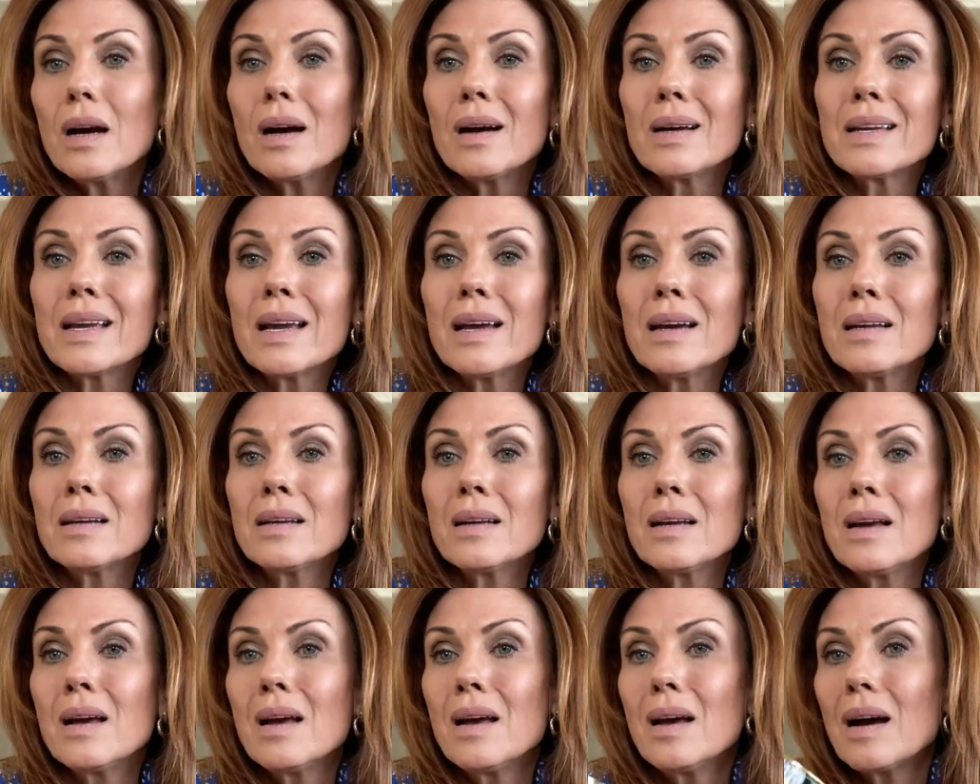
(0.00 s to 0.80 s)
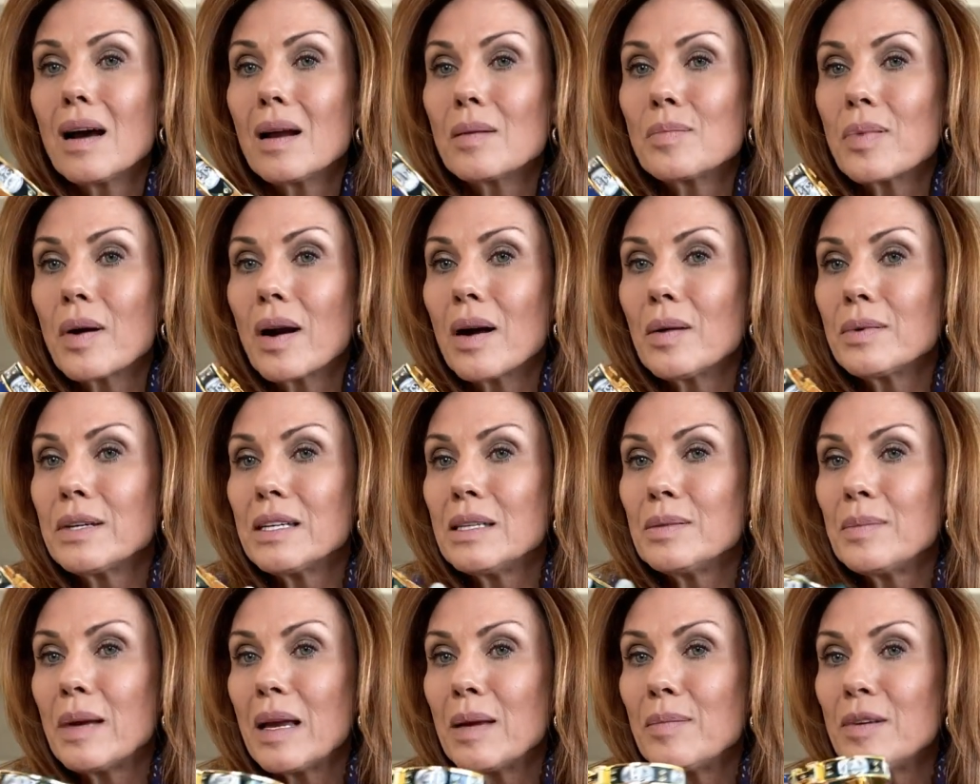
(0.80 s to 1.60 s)
Again, I'd
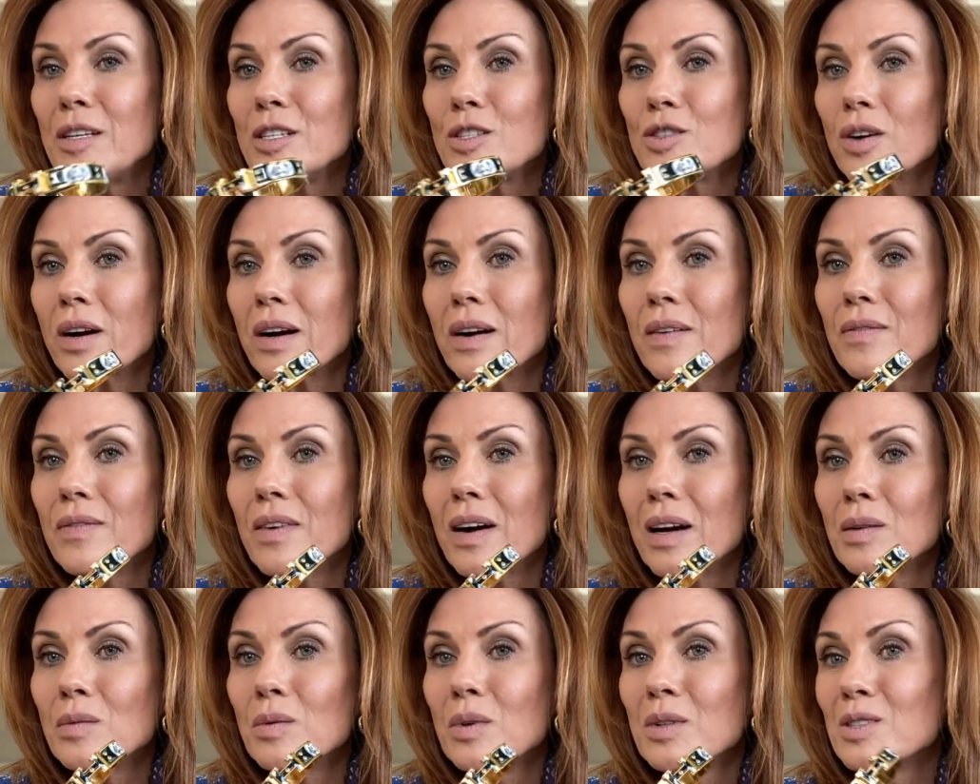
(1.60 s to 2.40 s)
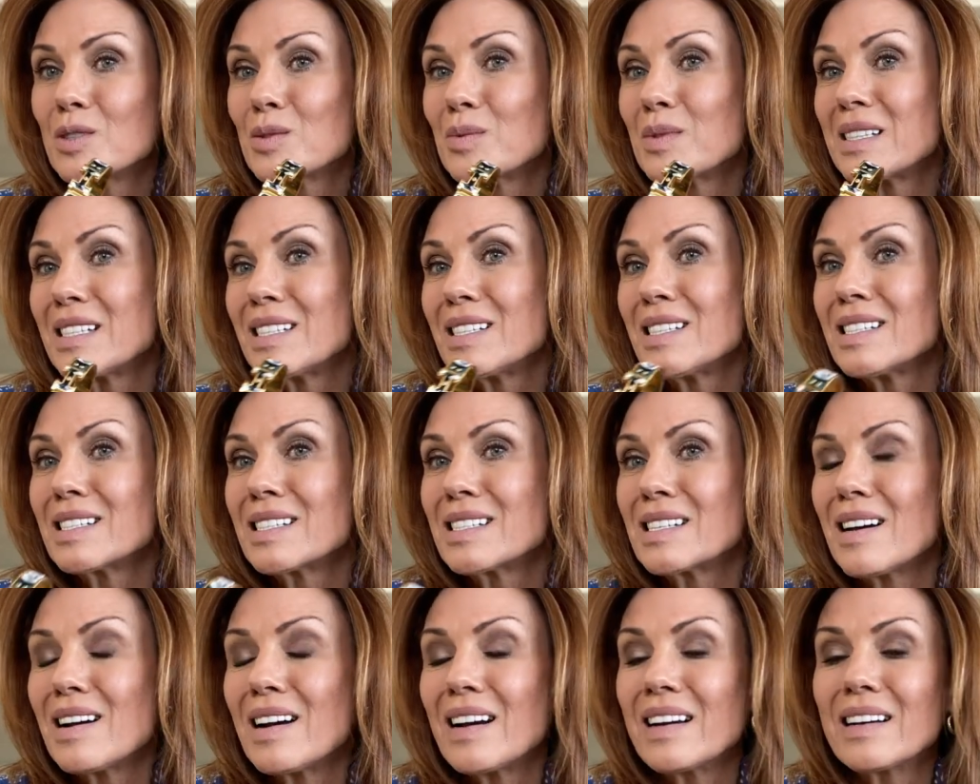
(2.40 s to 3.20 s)
probably maybe try to find ones with the
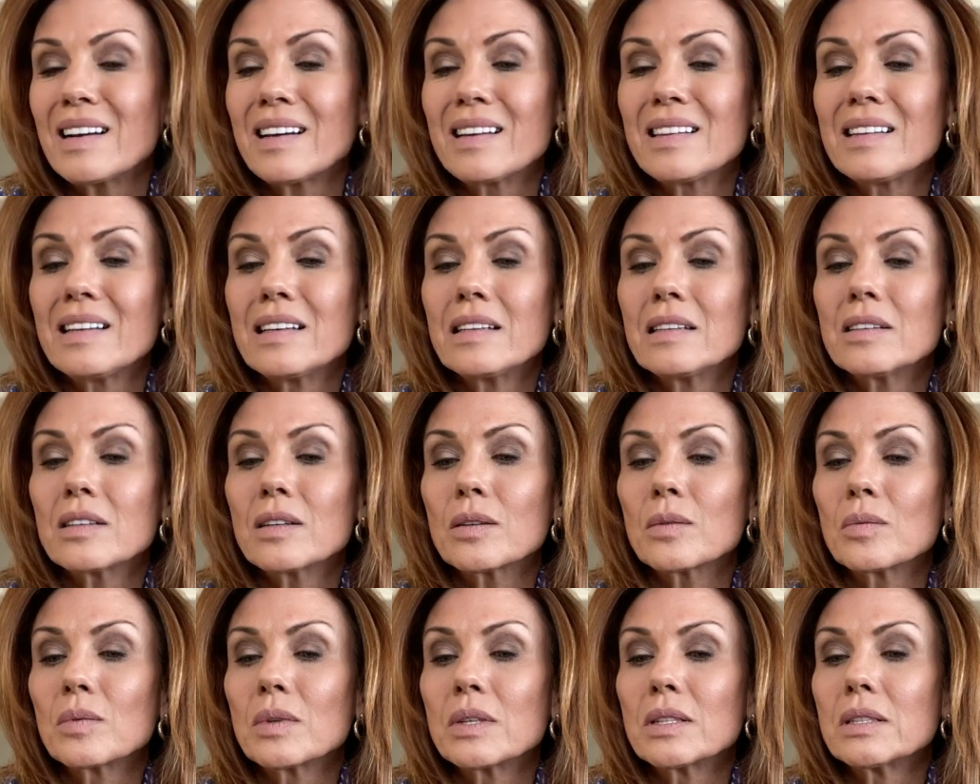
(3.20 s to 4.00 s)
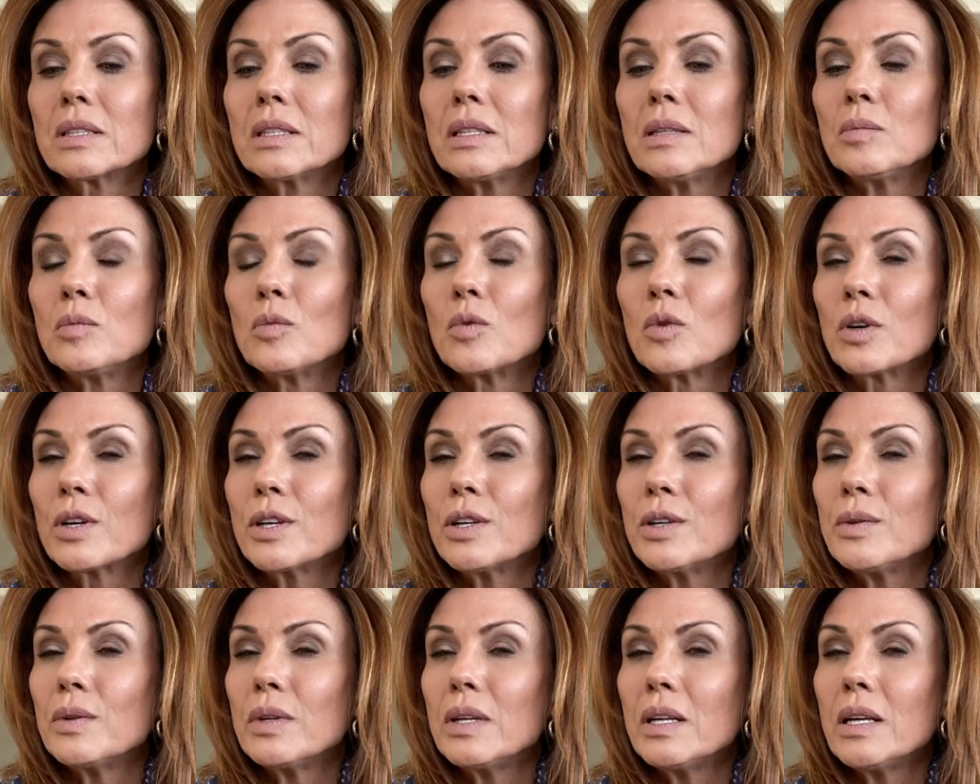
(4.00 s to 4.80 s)
design. I think they're really more
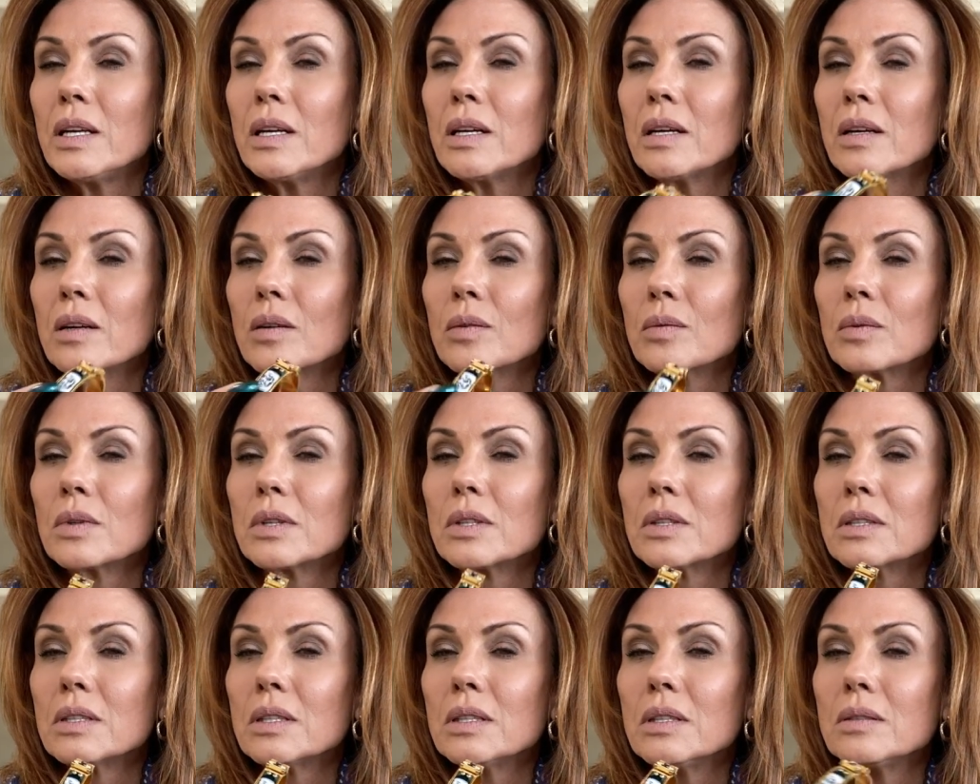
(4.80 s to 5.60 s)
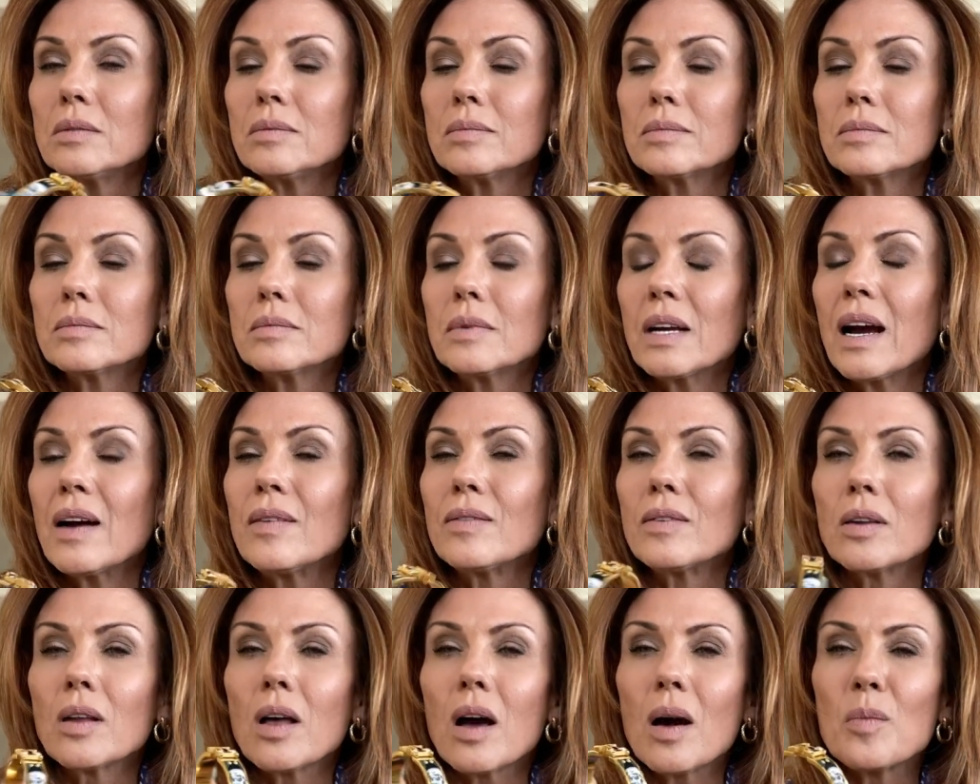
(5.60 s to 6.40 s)
unique and really
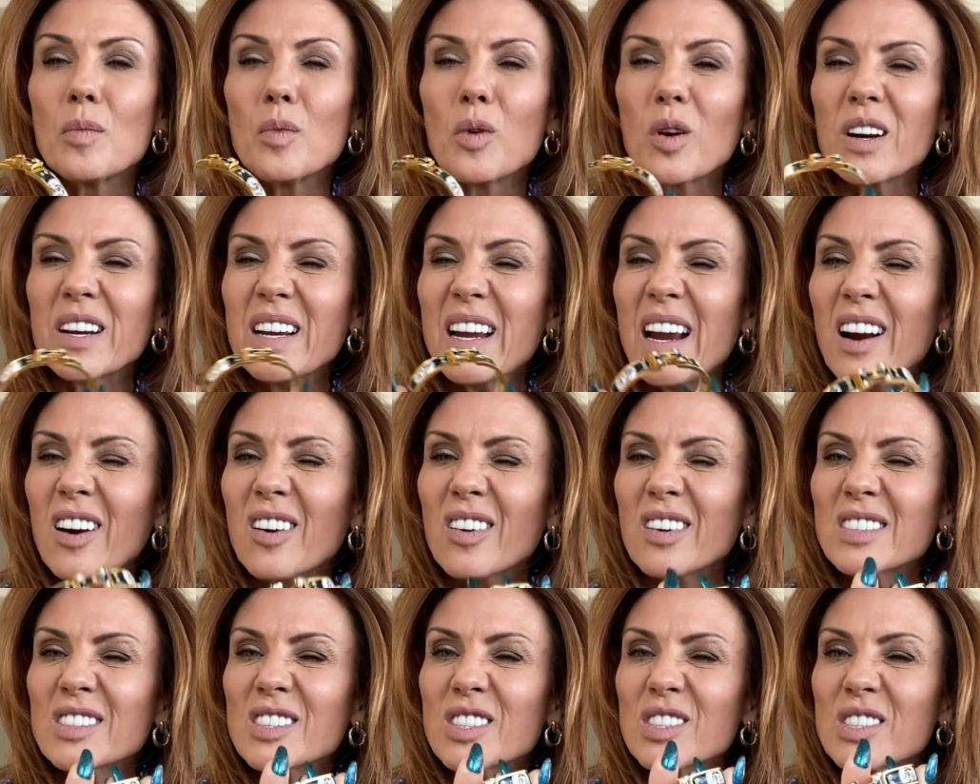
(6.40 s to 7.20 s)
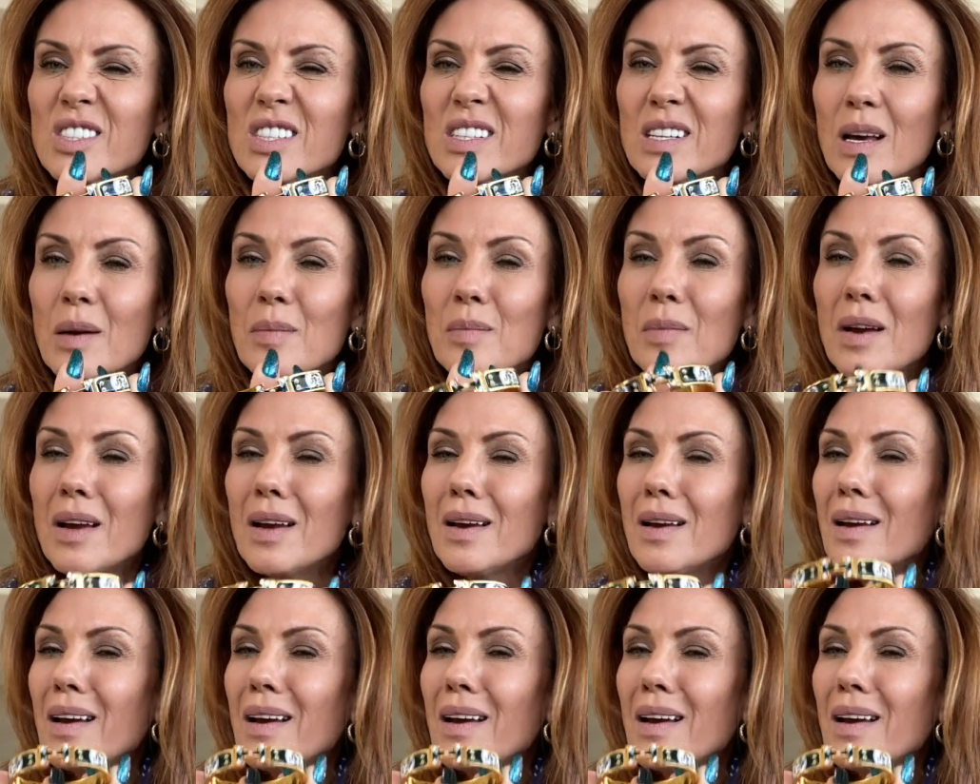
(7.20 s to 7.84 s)
have a lot more character to them.